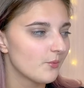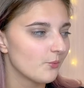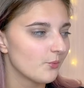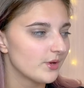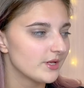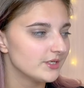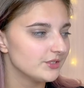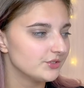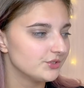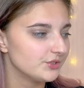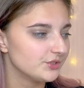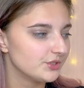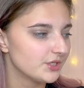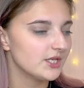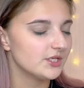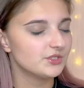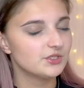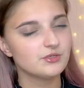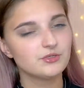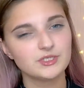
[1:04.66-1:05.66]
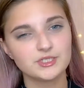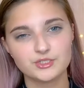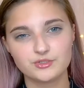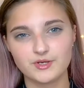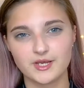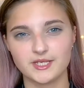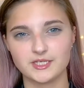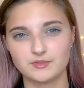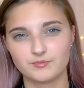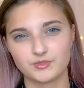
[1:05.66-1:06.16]
which is usually
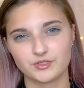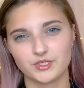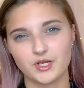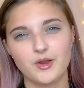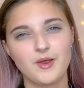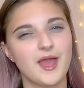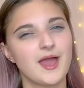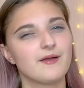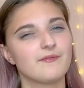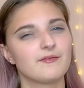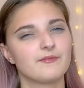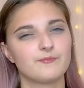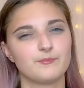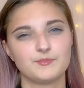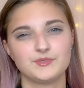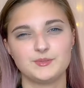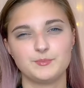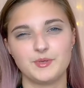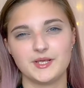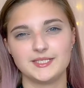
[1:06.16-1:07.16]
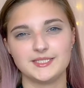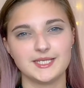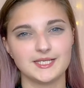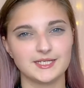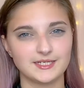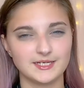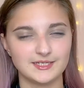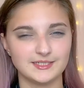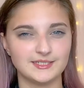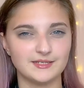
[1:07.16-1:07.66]
strange because I don't have
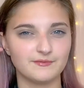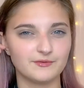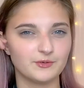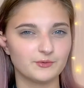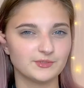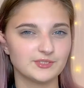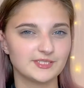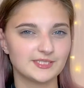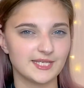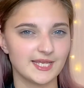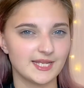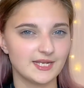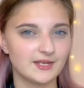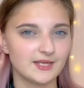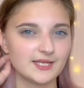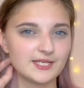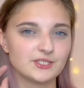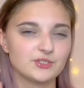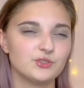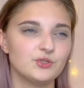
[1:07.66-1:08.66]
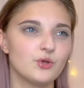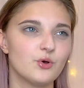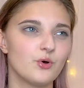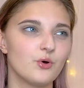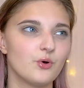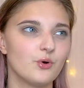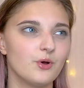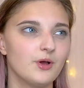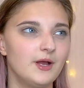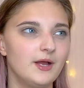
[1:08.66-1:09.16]
particularly difficult skin. Like, it's
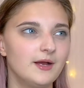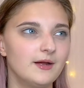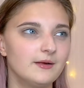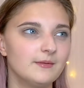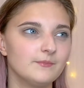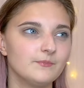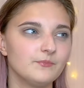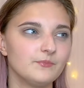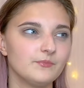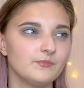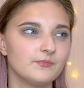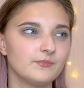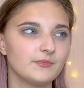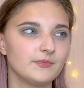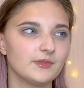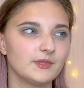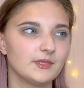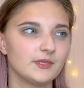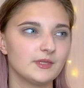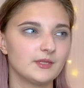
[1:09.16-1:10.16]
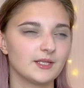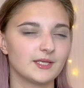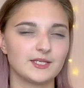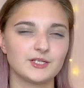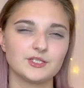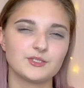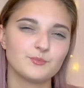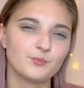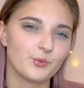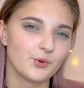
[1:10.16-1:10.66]
not like it
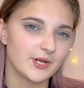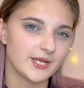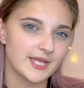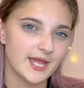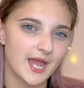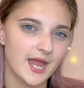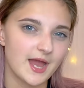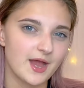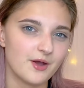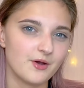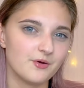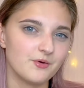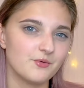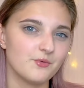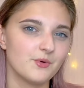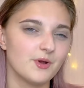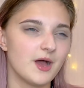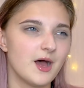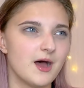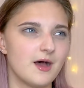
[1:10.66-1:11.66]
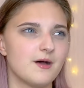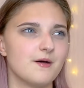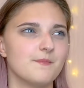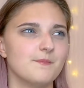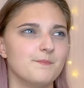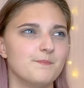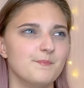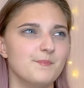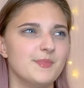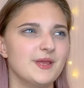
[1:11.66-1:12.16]
doesn't break out,
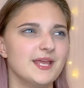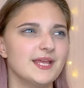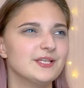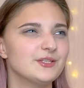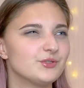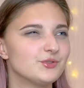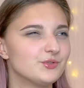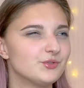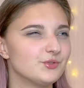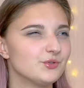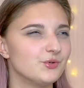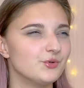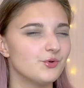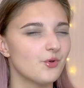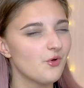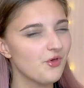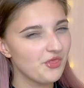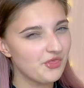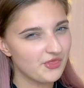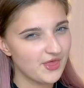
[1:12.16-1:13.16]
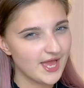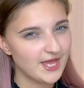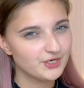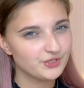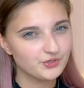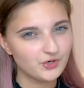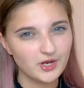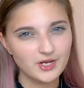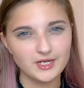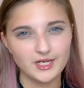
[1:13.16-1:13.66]
it's not that
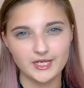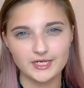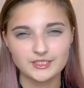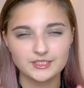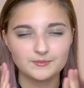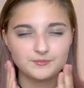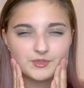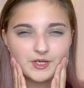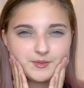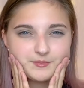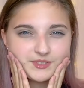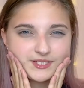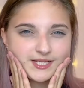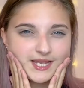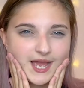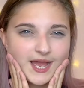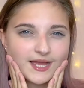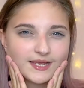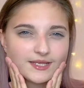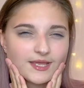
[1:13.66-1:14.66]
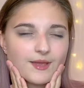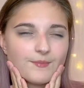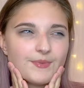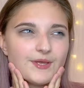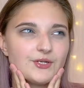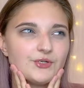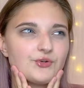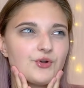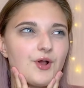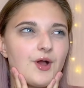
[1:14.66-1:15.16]
dry. Like sometimes it can get a
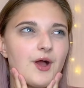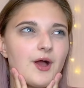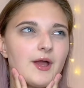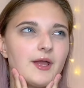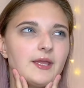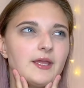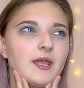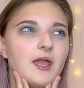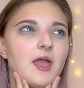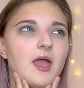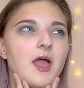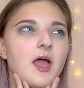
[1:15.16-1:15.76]
bit dry,